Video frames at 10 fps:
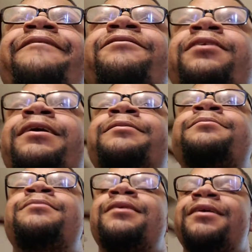
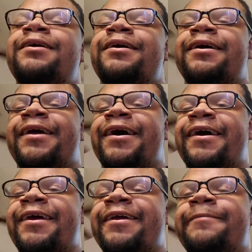from a
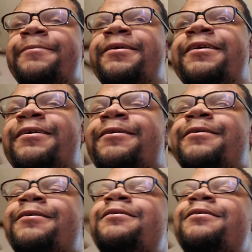guy coming